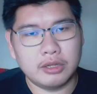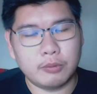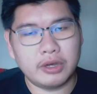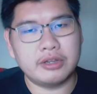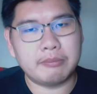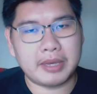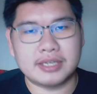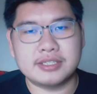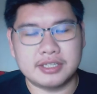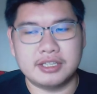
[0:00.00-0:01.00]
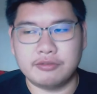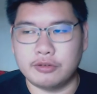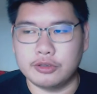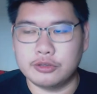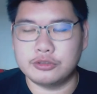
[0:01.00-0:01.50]
One of the best things
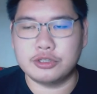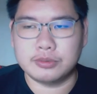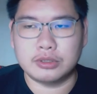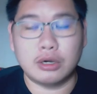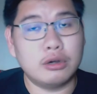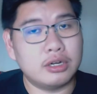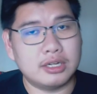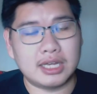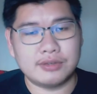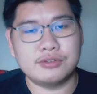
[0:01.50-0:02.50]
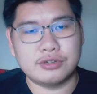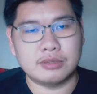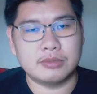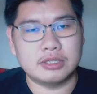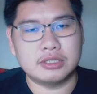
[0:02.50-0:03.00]
for YouTuber or a live
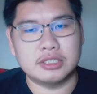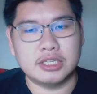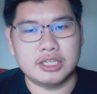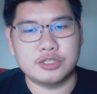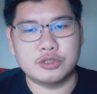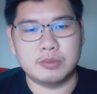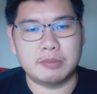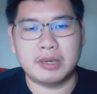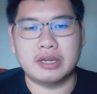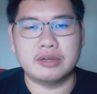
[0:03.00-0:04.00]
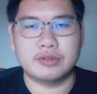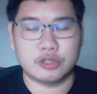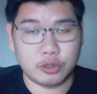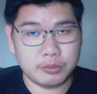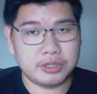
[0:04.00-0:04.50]
streamer is to be part of a
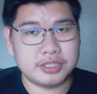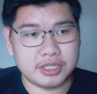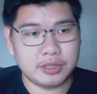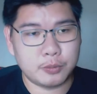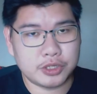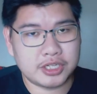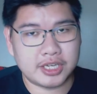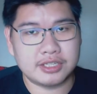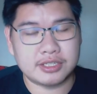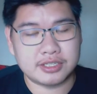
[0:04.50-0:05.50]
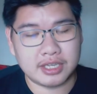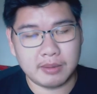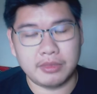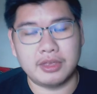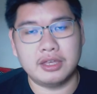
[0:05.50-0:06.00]
community which shares the
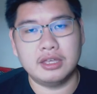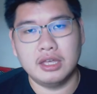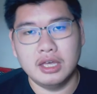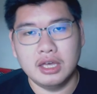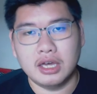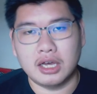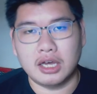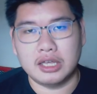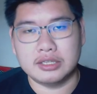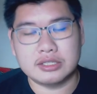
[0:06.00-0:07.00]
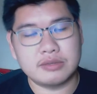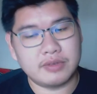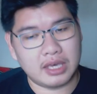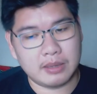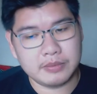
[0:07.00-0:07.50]
same thing in terms of
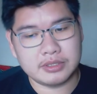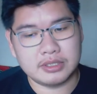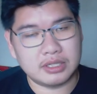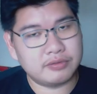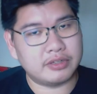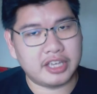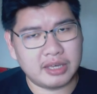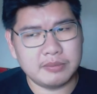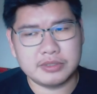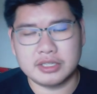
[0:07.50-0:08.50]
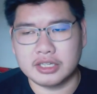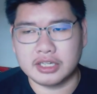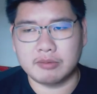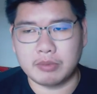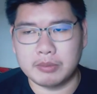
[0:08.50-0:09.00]
games, love for games,
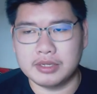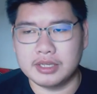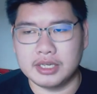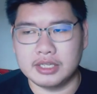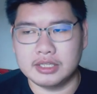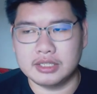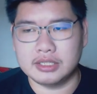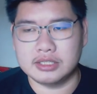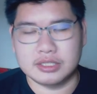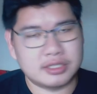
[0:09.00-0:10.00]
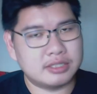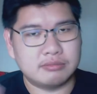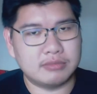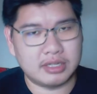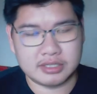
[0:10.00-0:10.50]
probably a
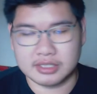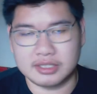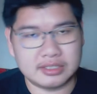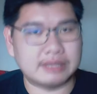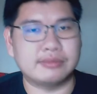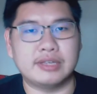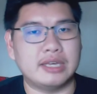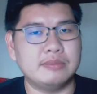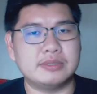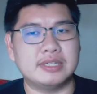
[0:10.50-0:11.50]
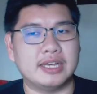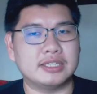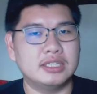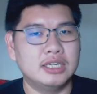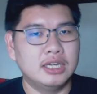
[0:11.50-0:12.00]
certain type of games
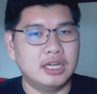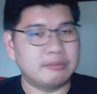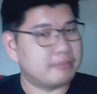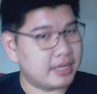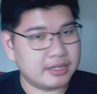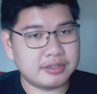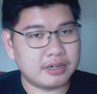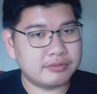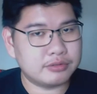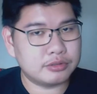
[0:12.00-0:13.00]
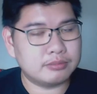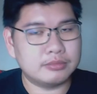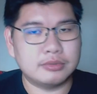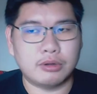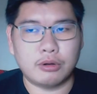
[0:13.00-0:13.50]
like Minecraft group
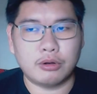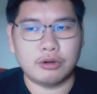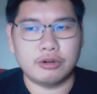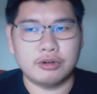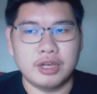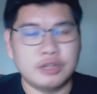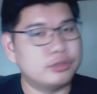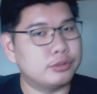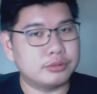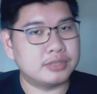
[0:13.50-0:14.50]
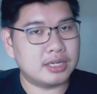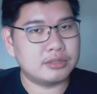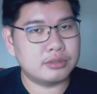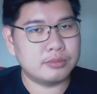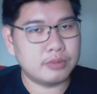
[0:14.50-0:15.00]
or Dota
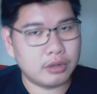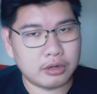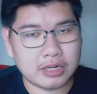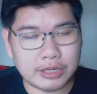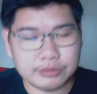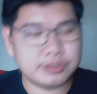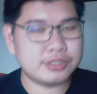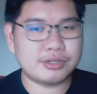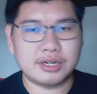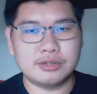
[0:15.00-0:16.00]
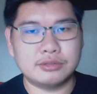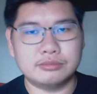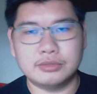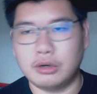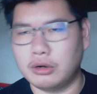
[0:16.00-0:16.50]
group or Counter-Strike
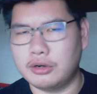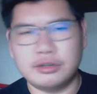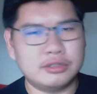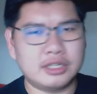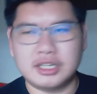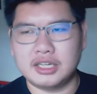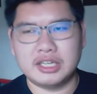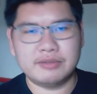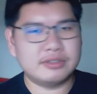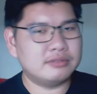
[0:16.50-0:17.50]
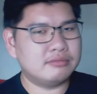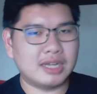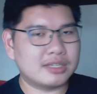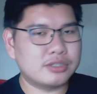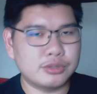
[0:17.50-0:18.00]
group or even
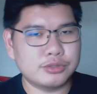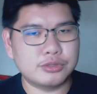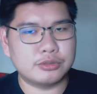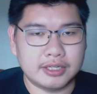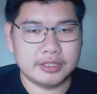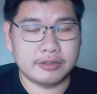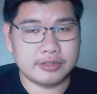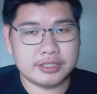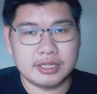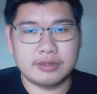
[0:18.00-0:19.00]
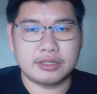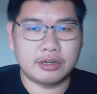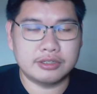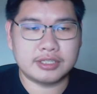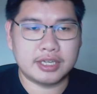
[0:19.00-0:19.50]
Dark Souls group. Some of the
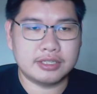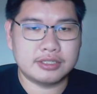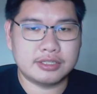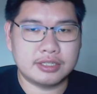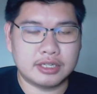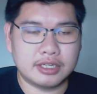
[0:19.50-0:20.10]
contents